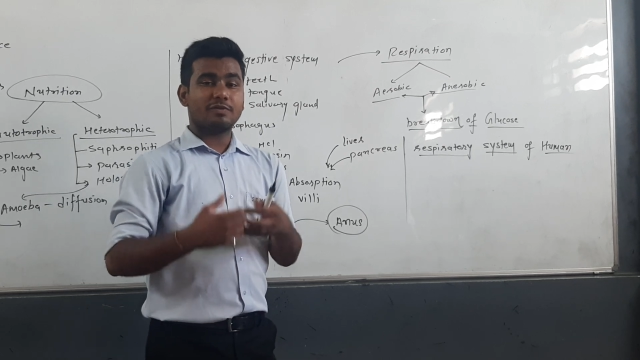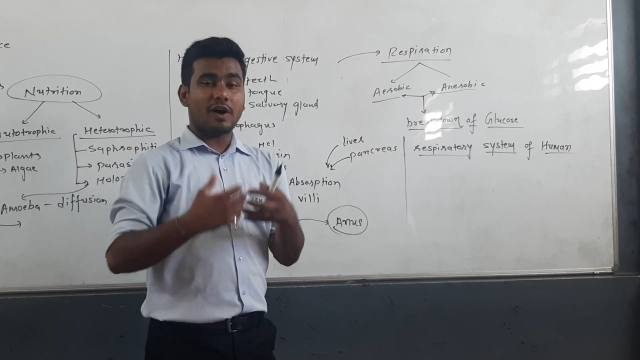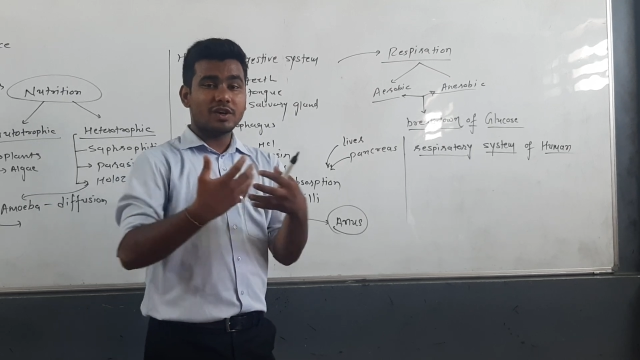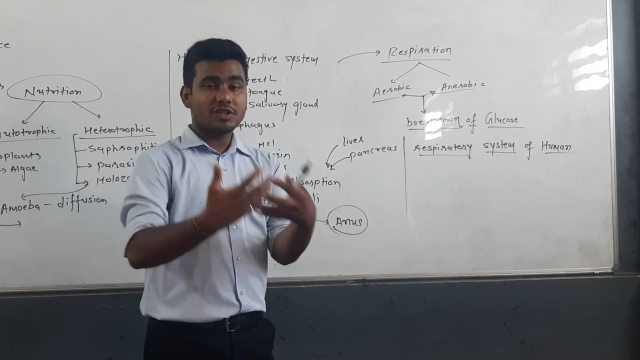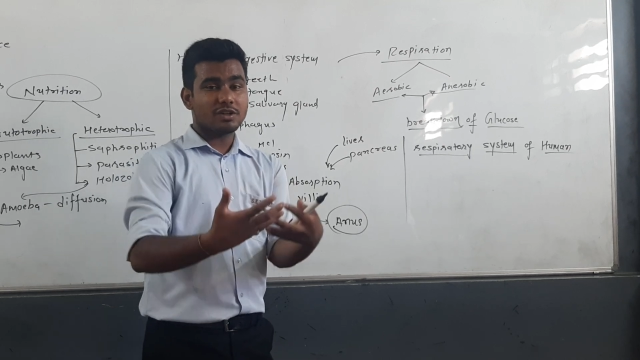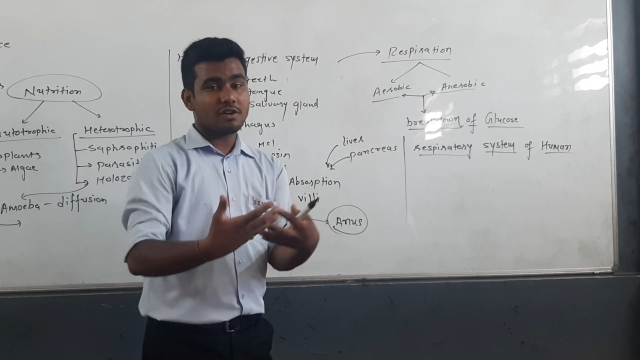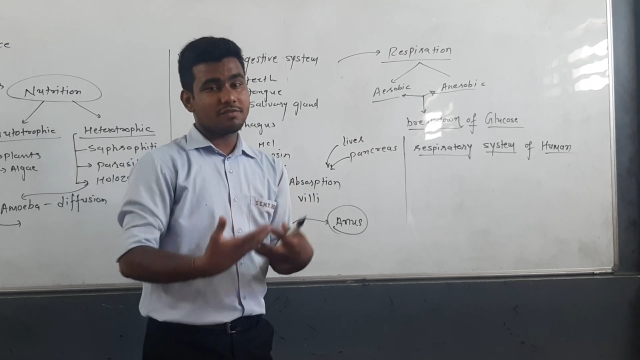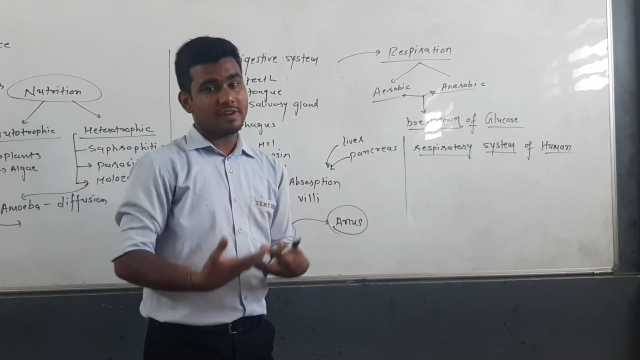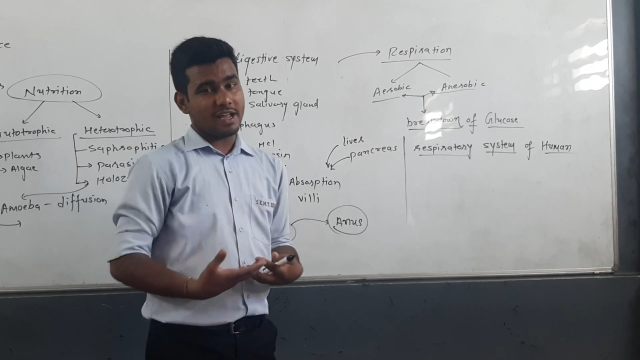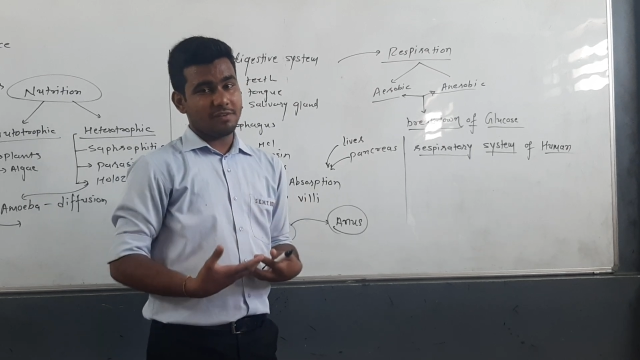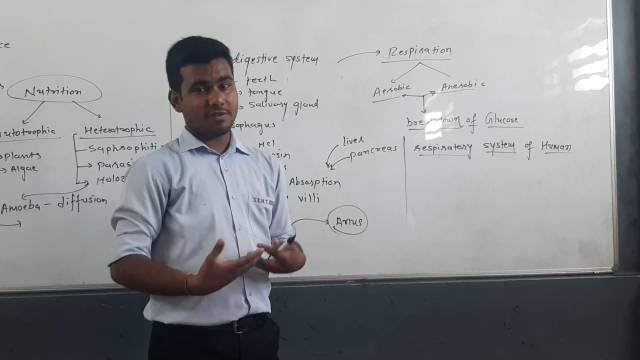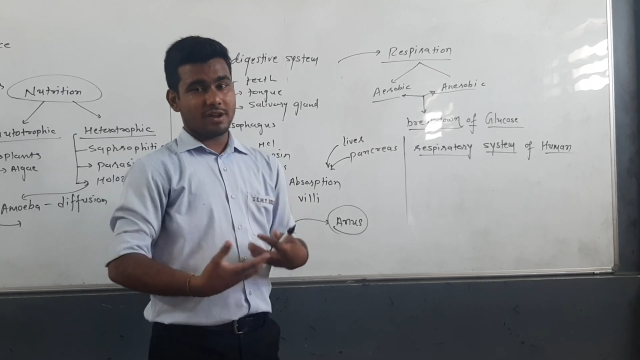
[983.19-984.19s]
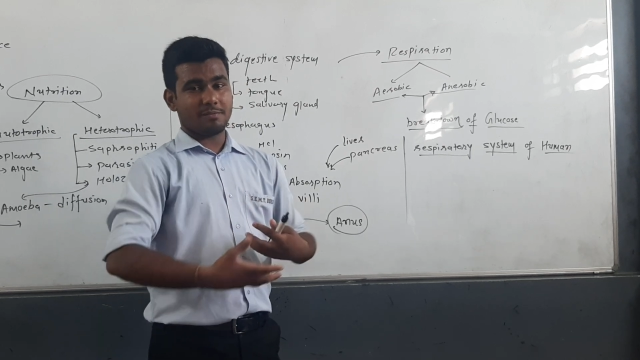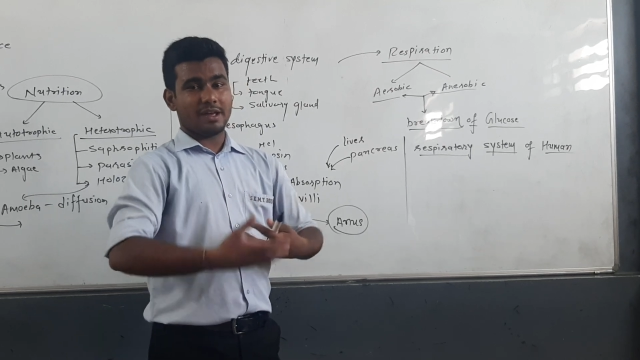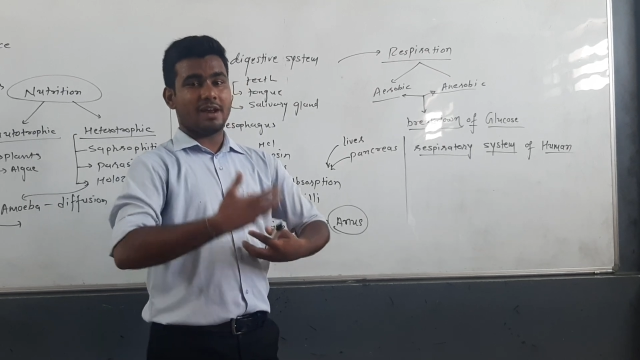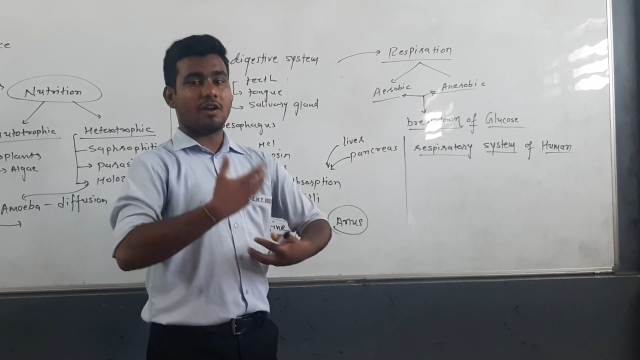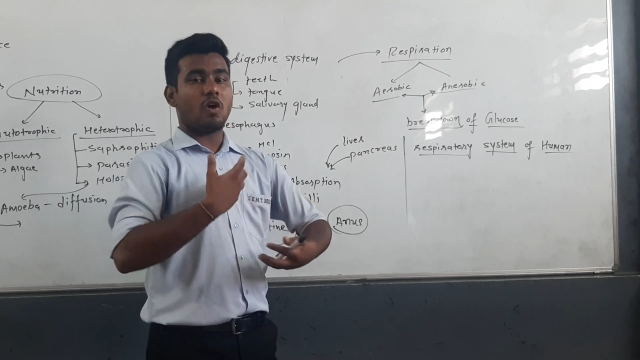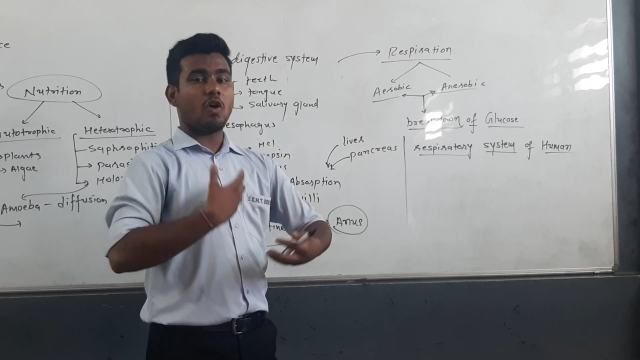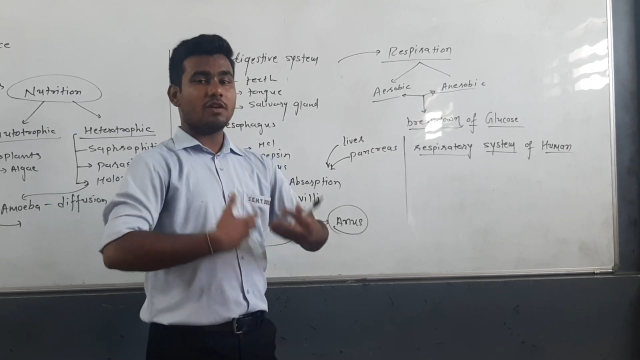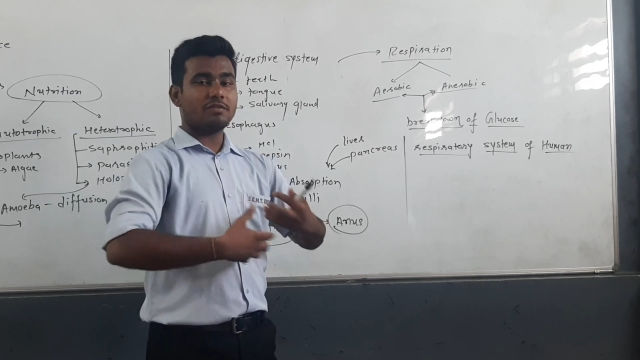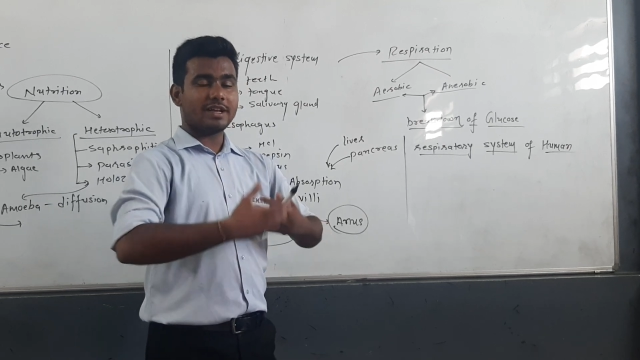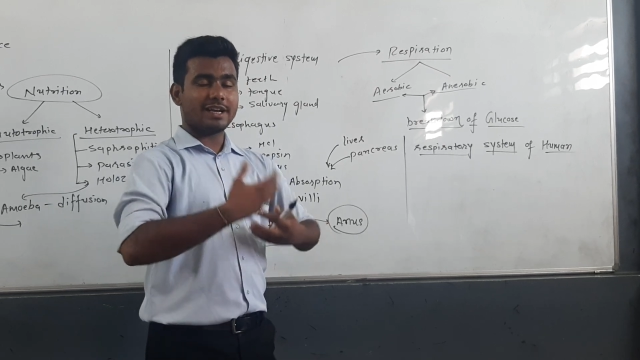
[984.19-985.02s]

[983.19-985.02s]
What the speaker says: function of diaphragm and all of the